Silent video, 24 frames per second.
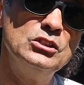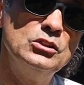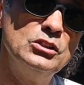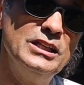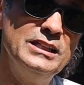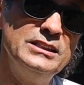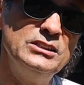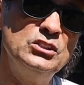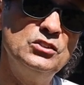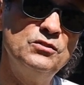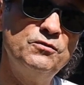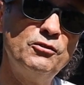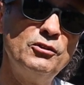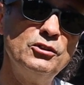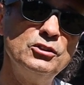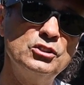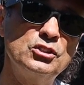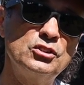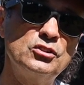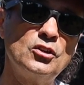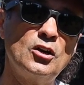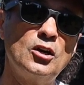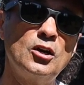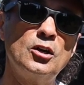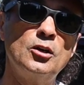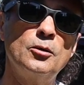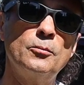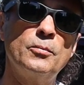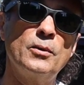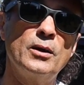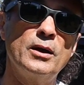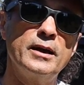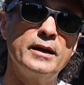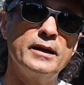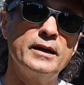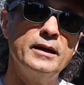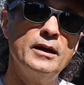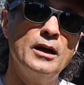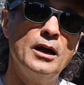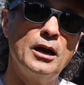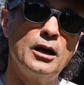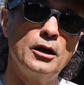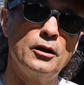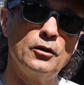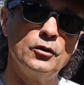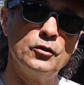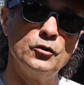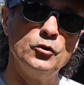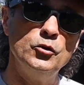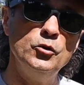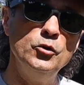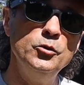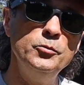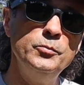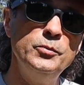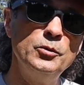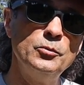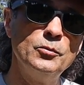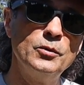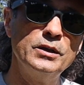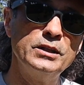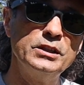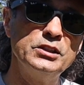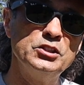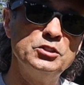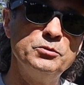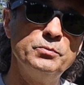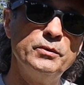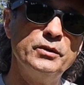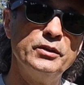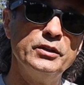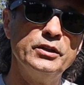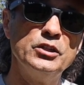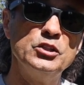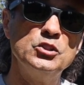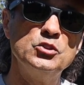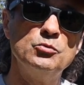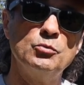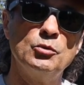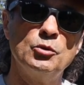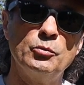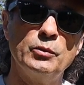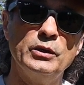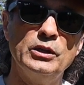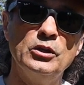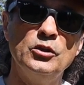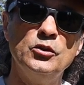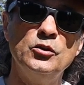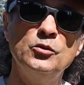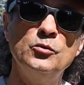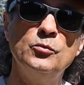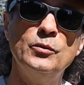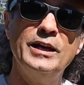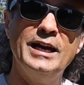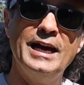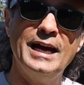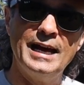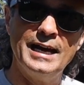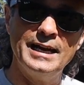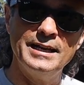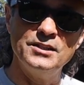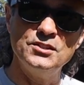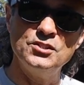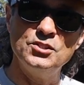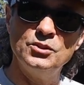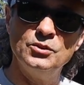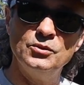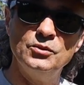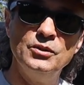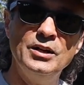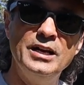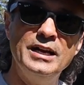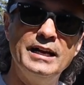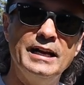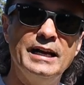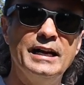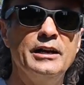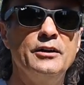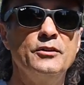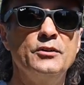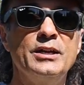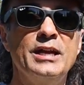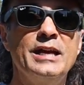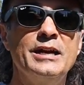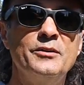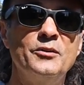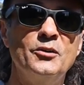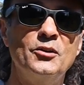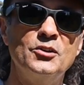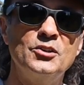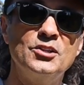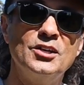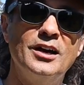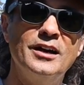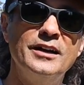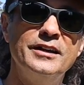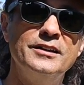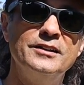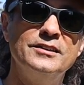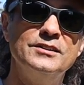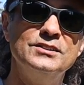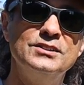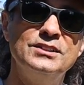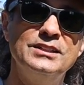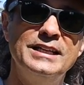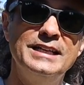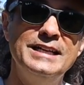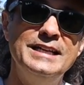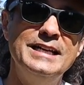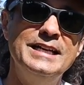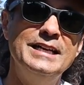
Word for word: Let's first start by our newbie run experience where we learned we had to air down our tires.